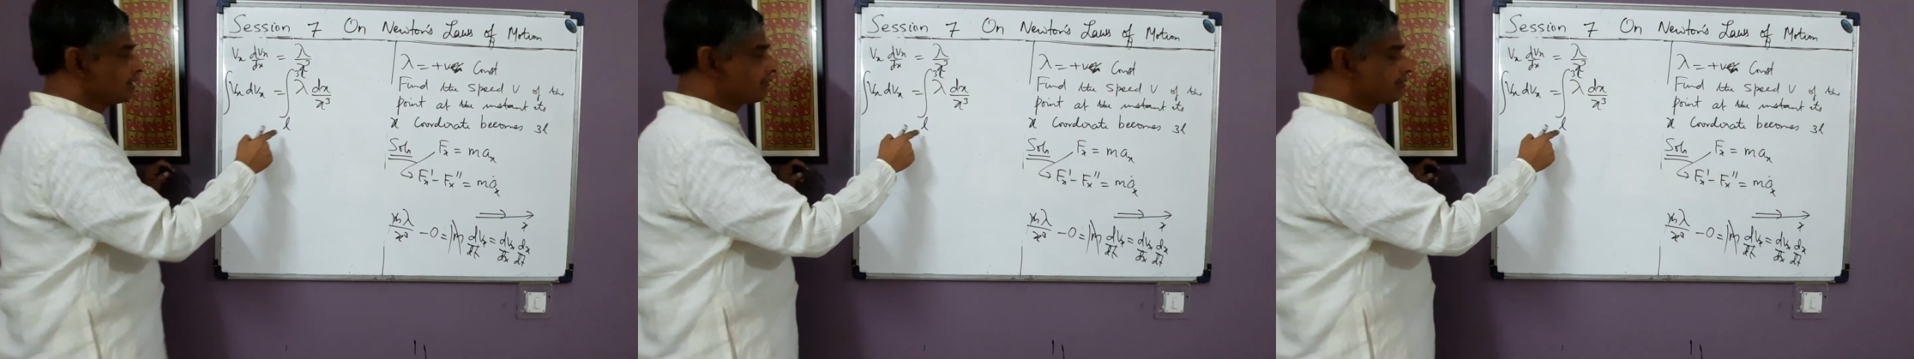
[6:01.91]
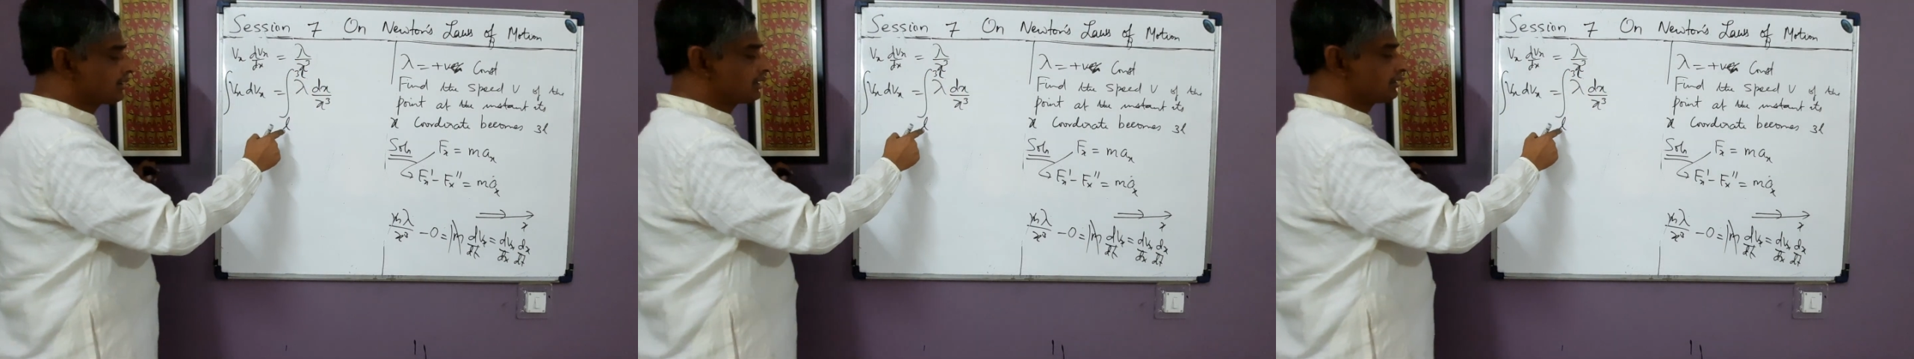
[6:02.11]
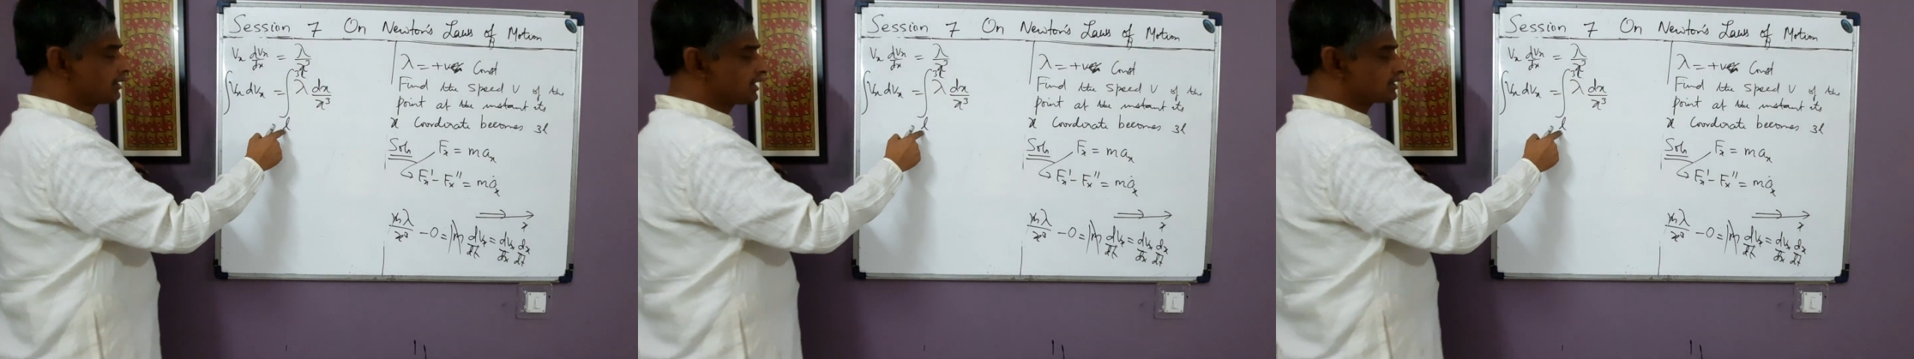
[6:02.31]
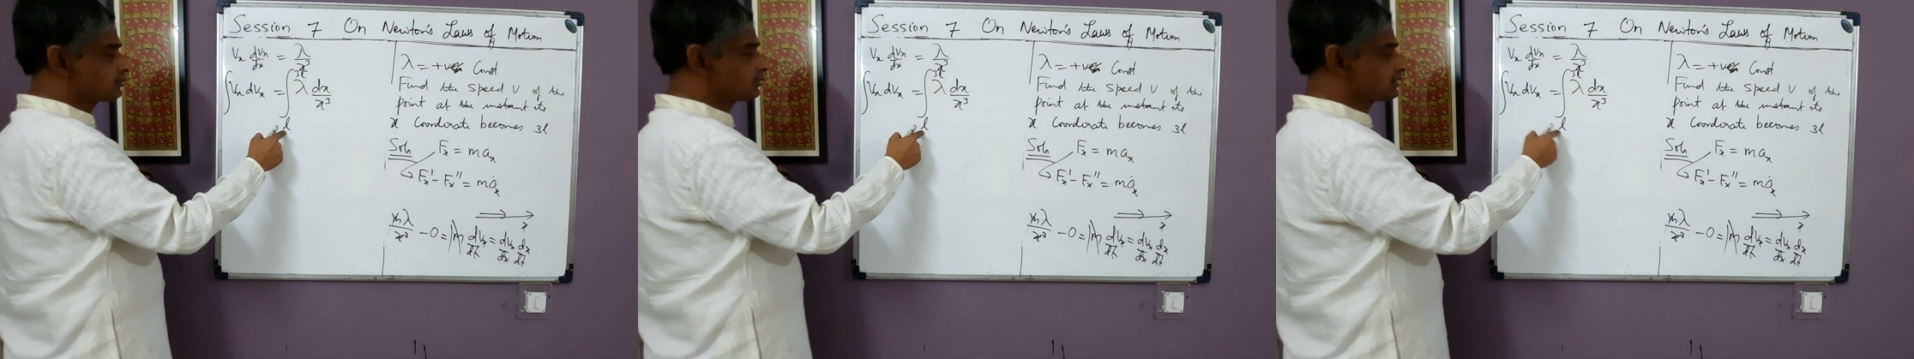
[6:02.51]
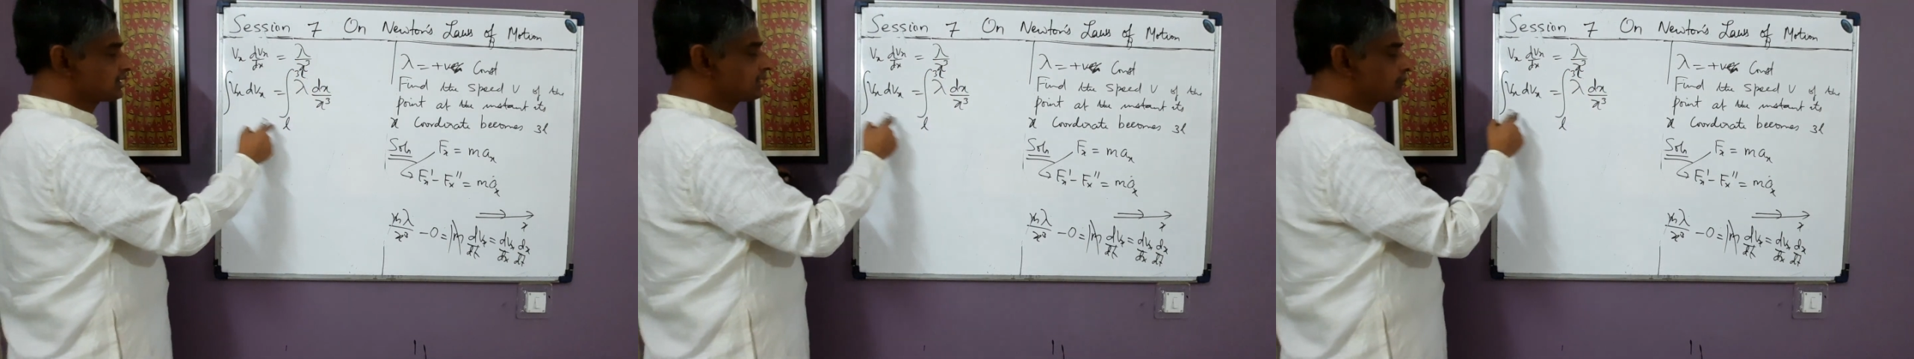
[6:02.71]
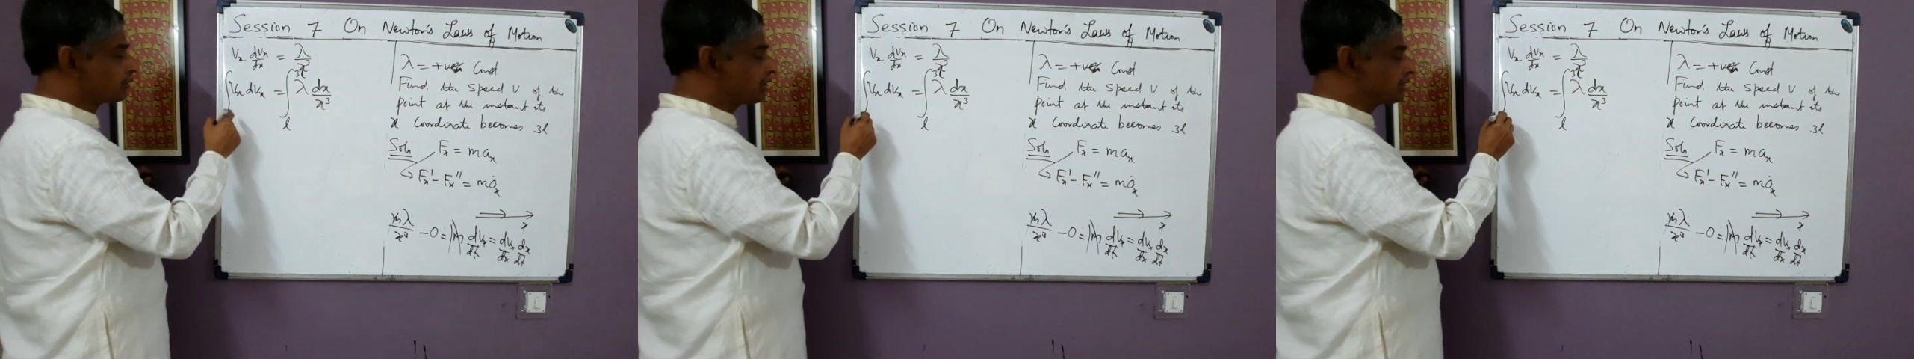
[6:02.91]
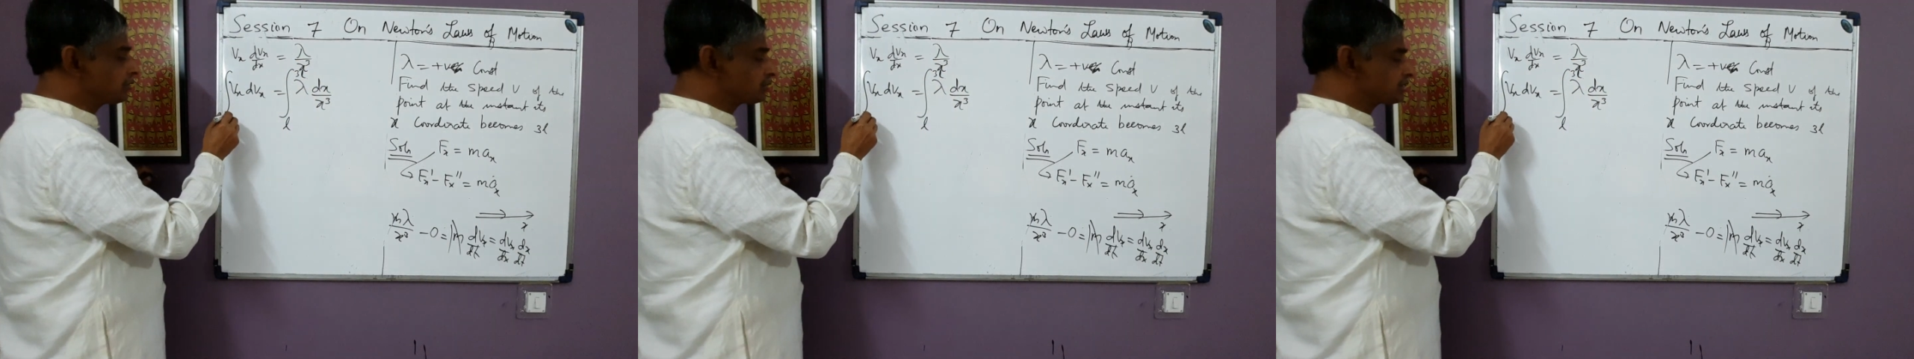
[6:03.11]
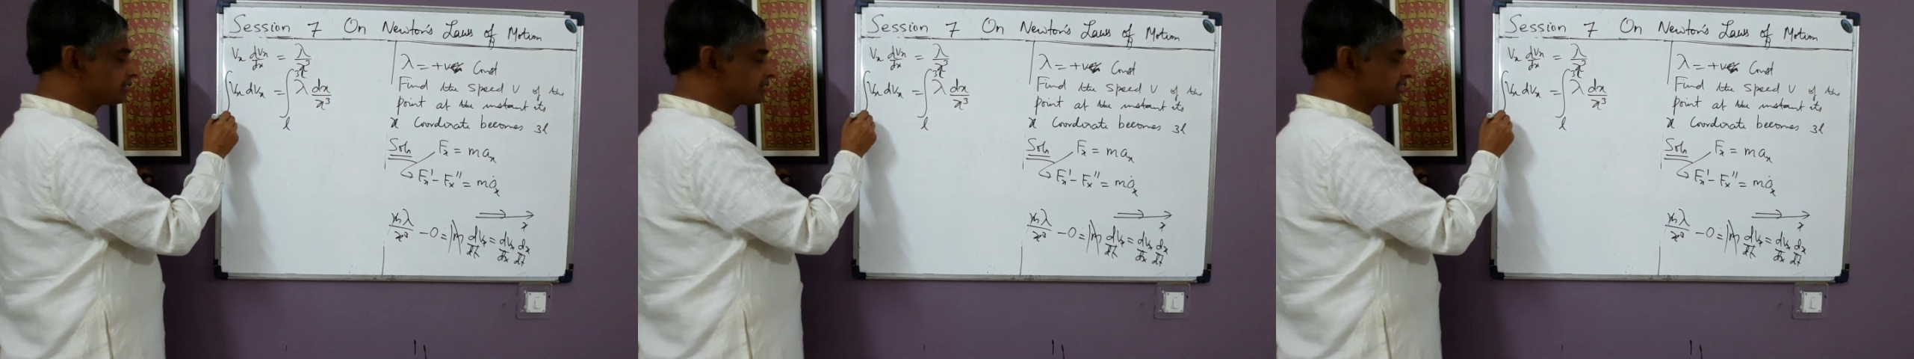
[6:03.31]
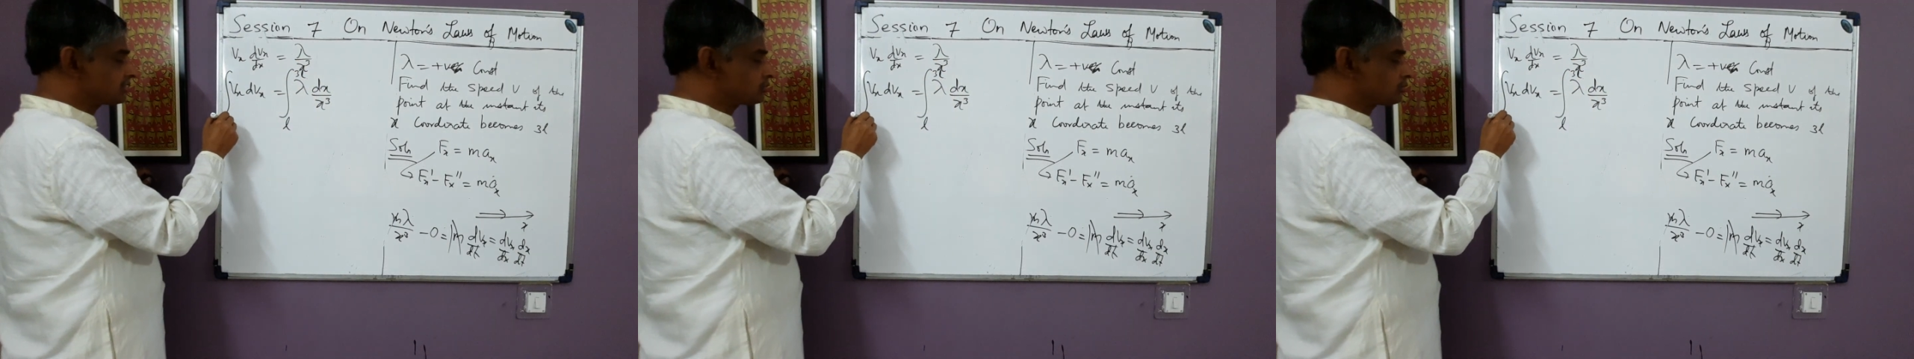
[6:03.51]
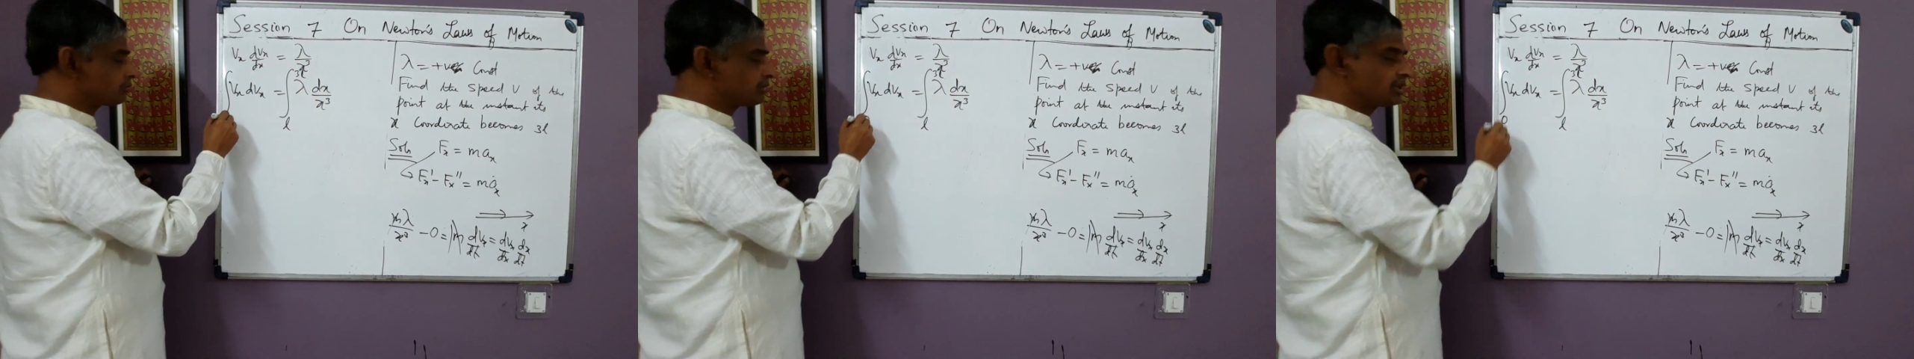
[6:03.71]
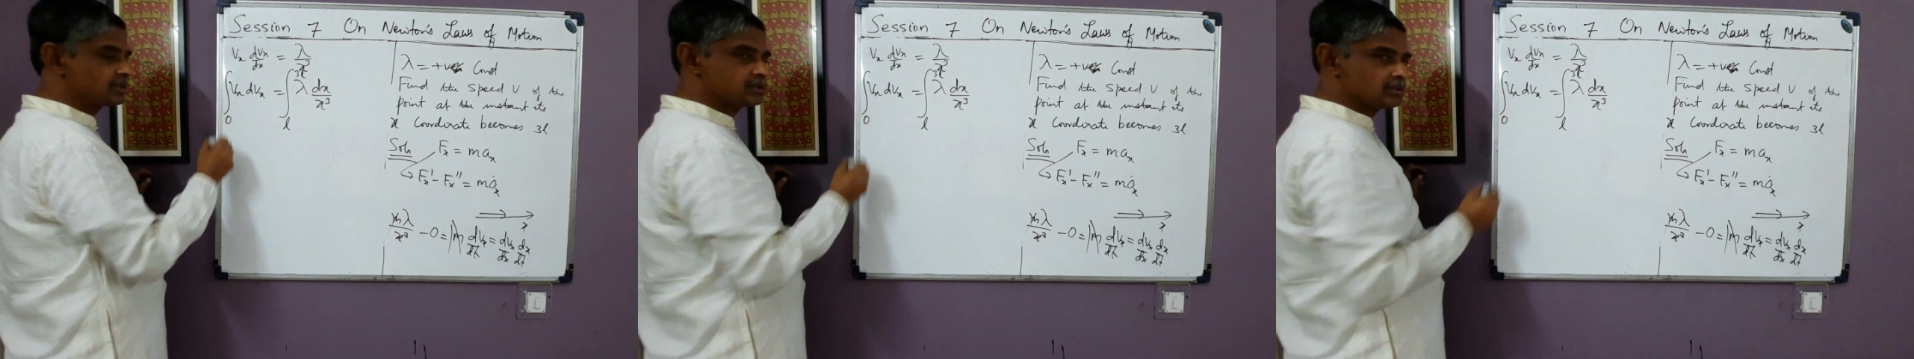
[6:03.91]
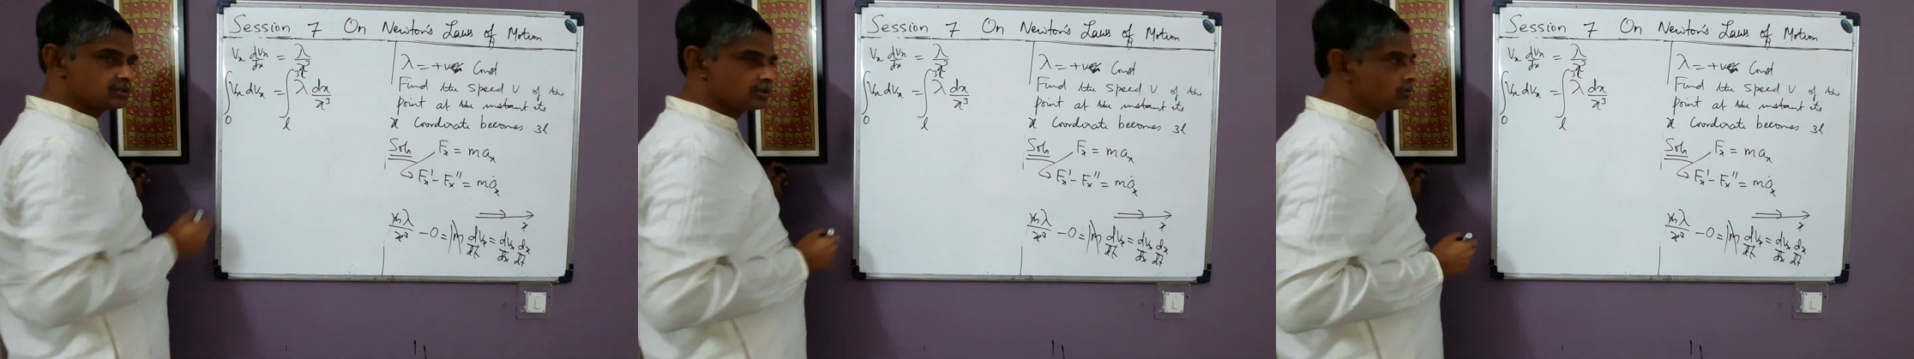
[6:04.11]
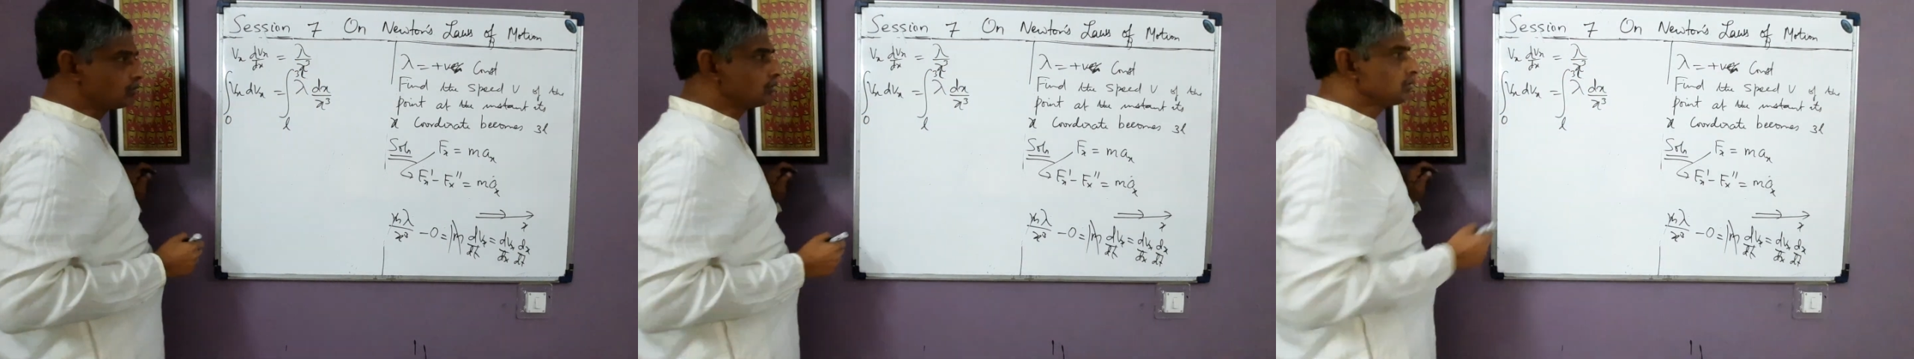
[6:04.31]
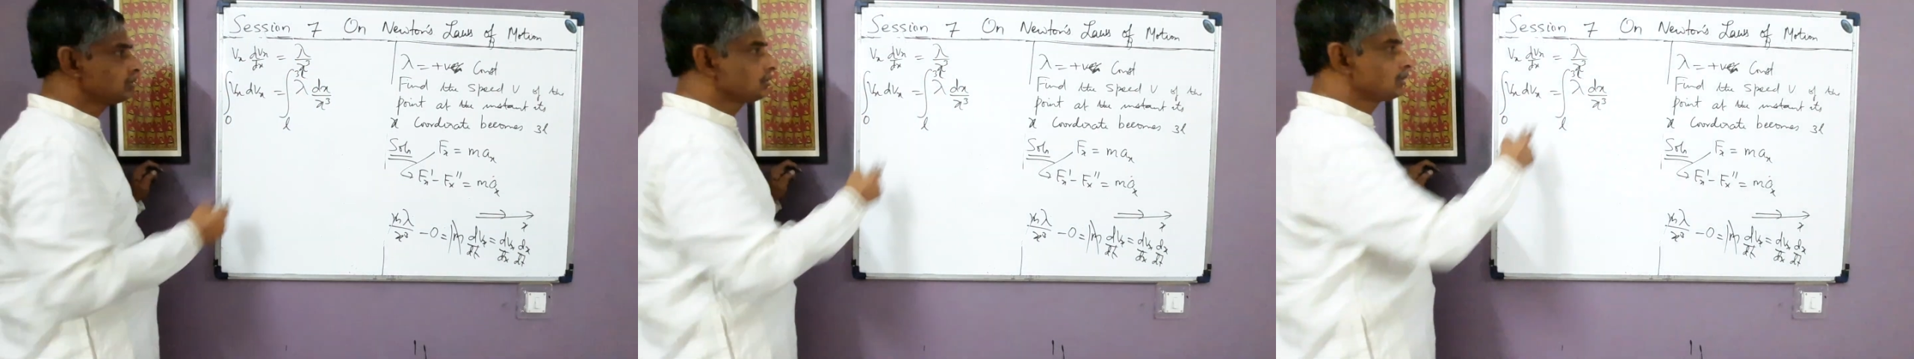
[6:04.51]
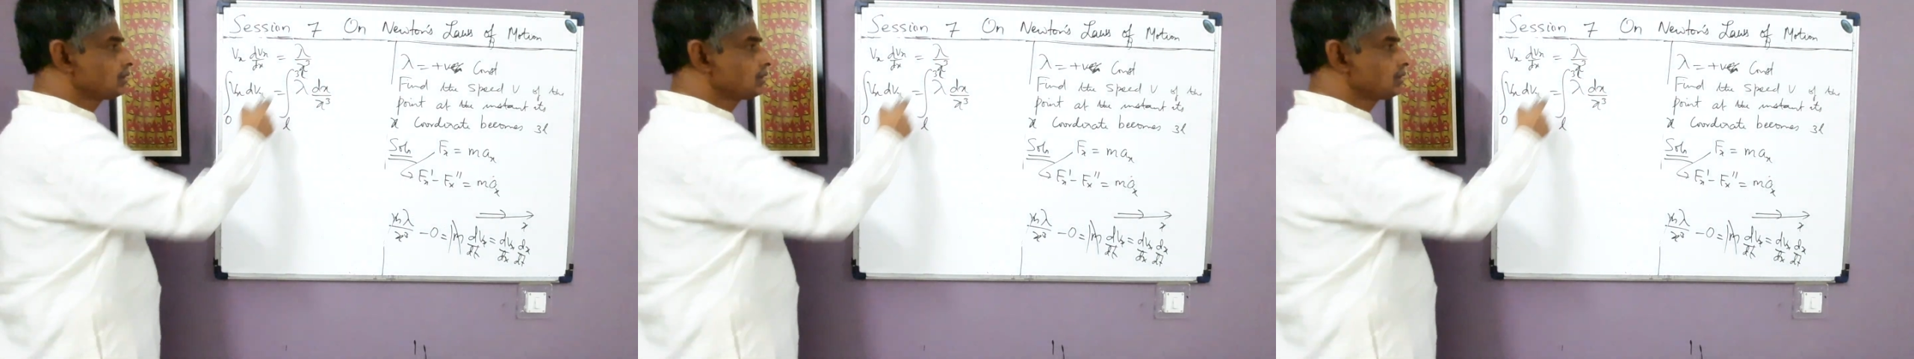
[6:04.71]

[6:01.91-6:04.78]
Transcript: When x was L, point was at rest, so Vx is 0.